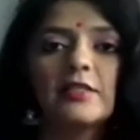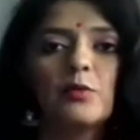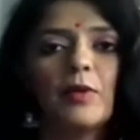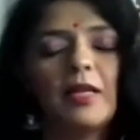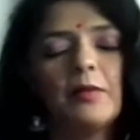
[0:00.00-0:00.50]

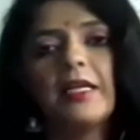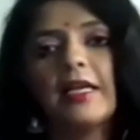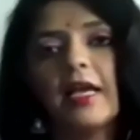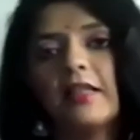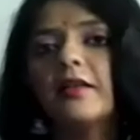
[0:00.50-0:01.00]
mental
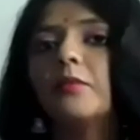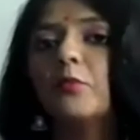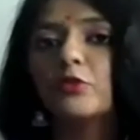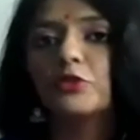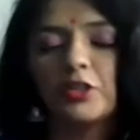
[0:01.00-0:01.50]
well-being
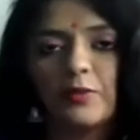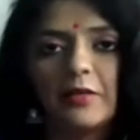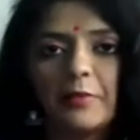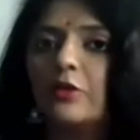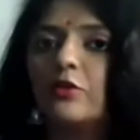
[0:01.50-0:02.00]
and the
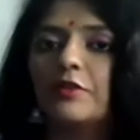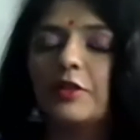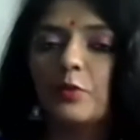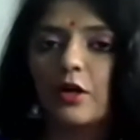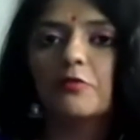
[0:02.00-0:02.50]
emotional
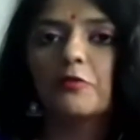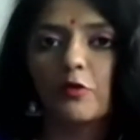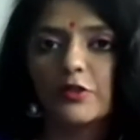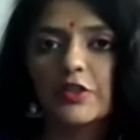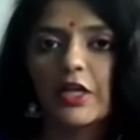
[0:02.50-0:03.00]
well-being of the
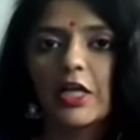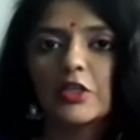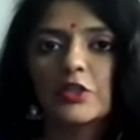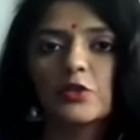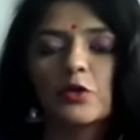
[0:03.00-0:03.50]
workforce.